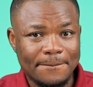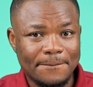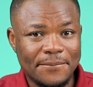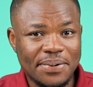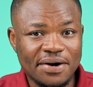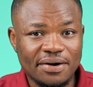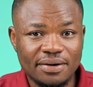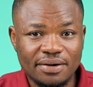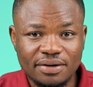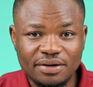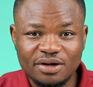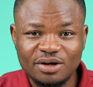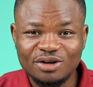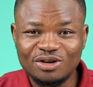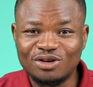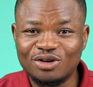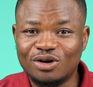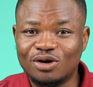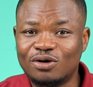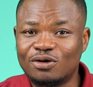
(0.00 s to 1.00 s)
p,
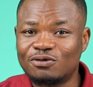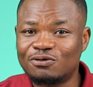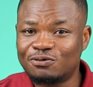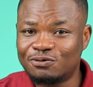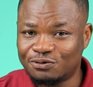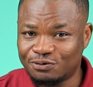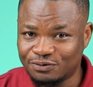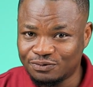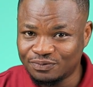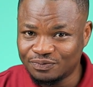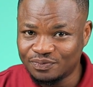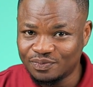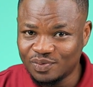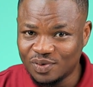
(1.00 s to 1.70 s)
nor f.